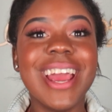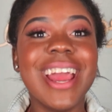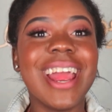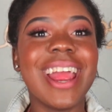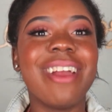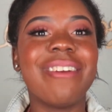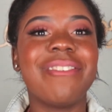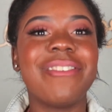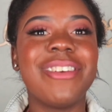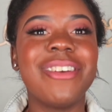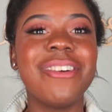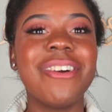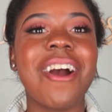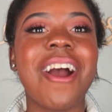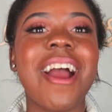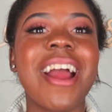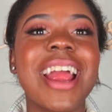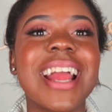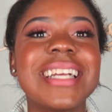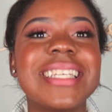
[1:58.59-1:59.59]
If you
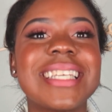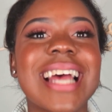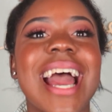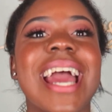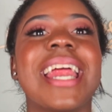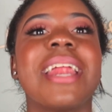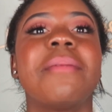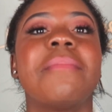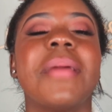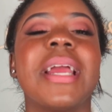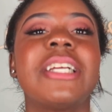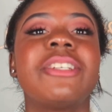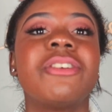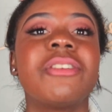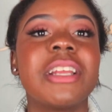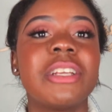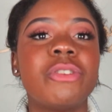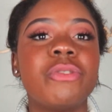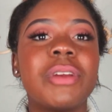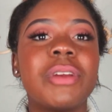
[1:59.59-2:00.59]
are excited, make sure that you